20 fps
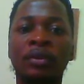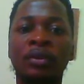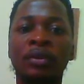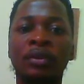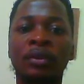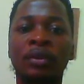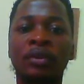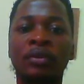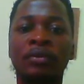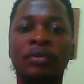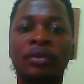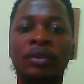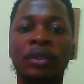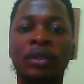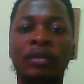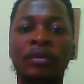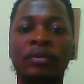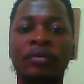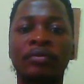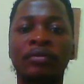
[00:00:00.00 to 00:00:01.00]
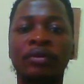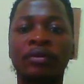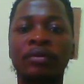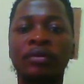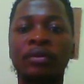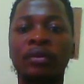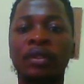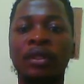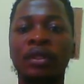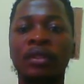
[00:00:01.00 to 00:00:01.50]
Click on layout view,
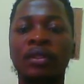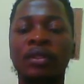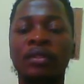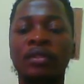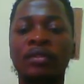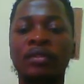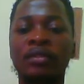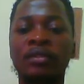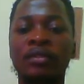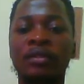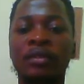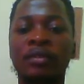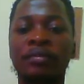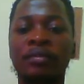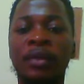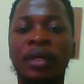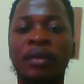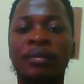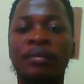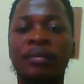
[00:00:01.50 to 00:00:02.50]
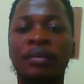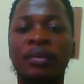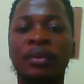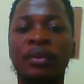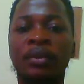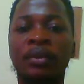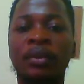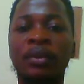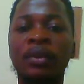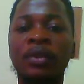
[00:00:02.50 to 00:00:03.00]
and this is your map.
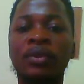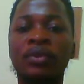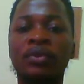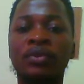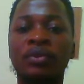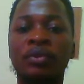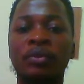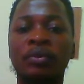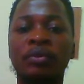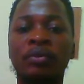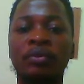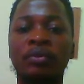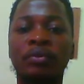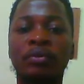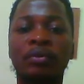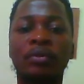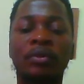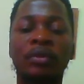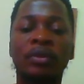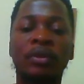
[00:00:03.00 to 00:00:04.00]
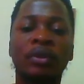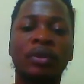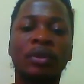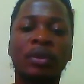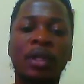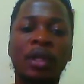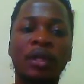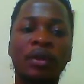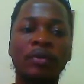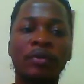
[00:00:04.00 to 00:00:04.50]
So
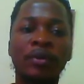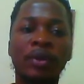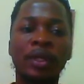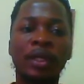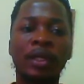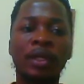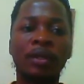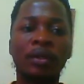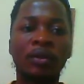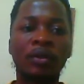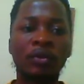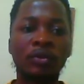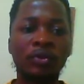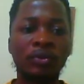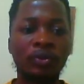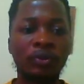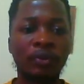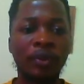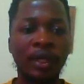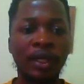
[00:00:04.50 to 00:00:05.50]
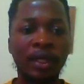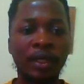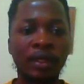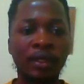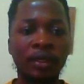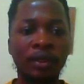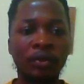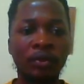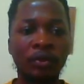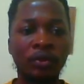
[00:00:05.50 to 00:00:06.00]
now we can also right click
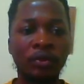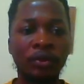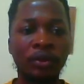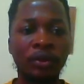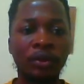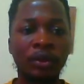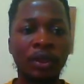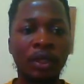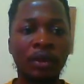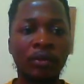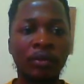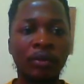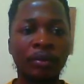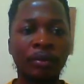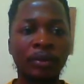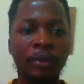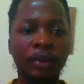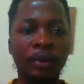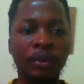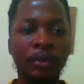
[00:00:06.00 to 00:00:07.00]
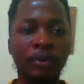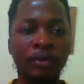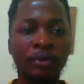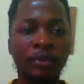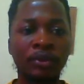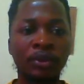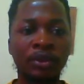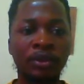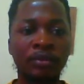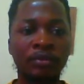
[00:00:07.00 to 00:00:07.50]
on our polygon
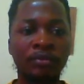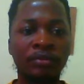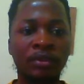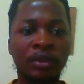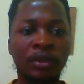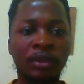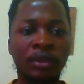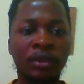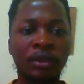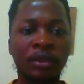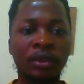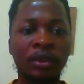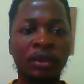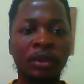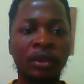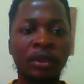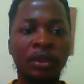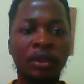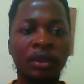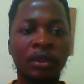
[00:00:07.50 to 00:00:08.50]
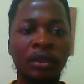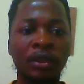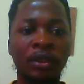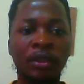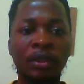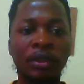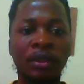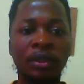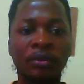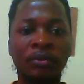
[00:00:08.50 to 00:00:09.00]
shapefile and then
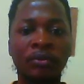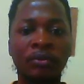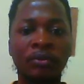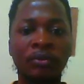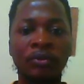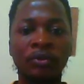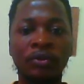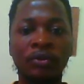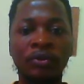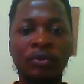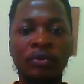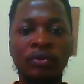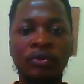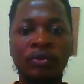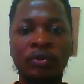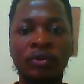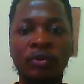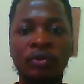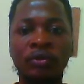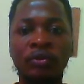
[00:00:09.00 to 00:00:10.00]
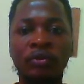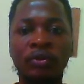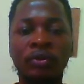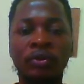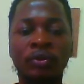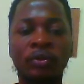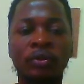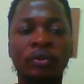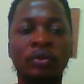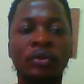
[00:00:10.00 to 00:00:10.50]
click on zoom
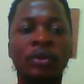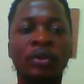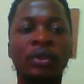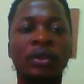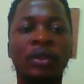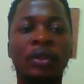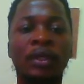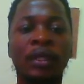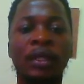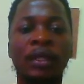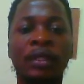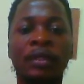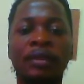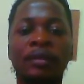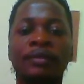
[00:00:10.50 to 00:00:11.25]
to layer.